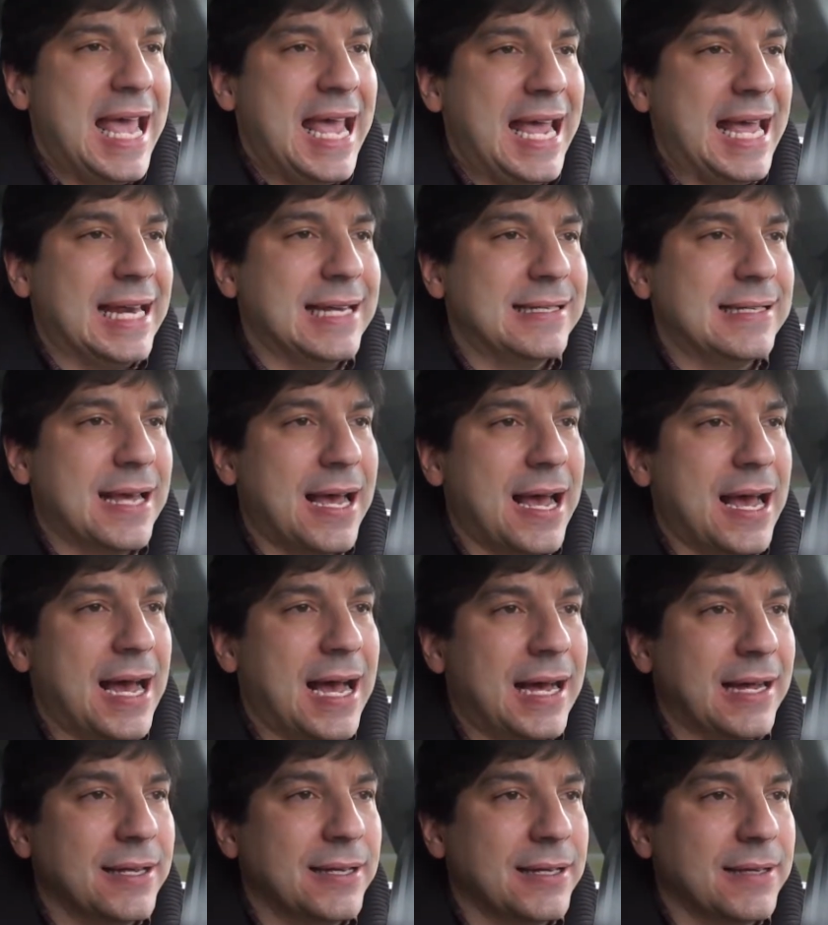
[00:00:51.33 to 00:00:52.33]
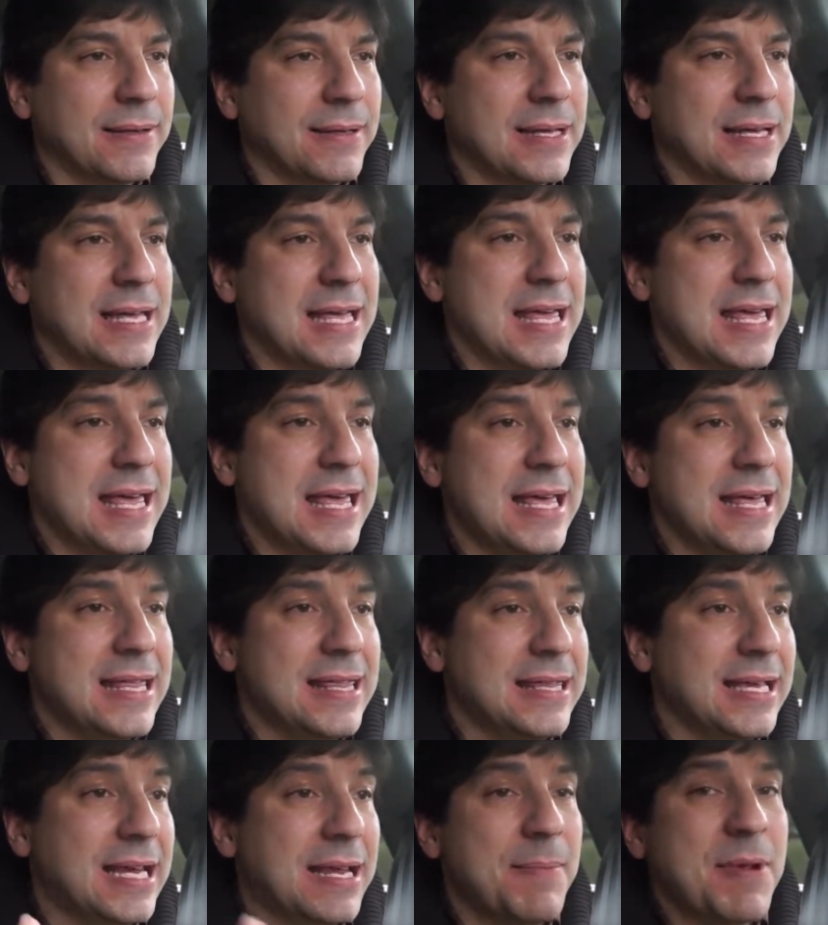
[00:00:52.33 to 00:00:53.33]
And
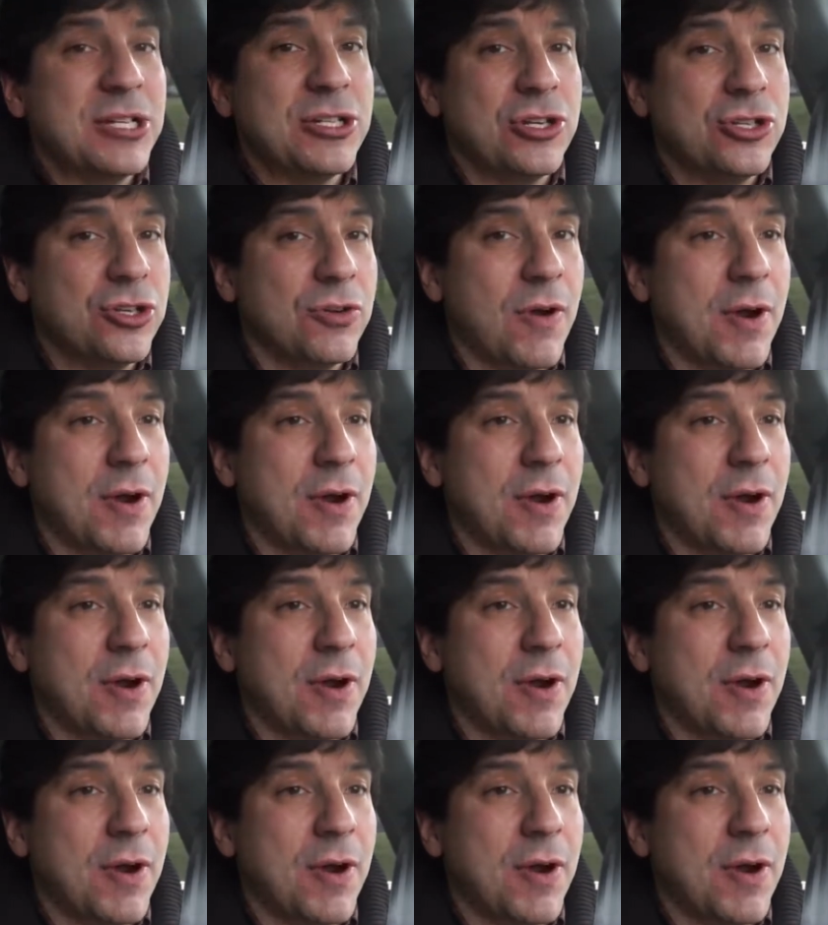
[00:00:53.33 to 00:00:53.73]
the commissions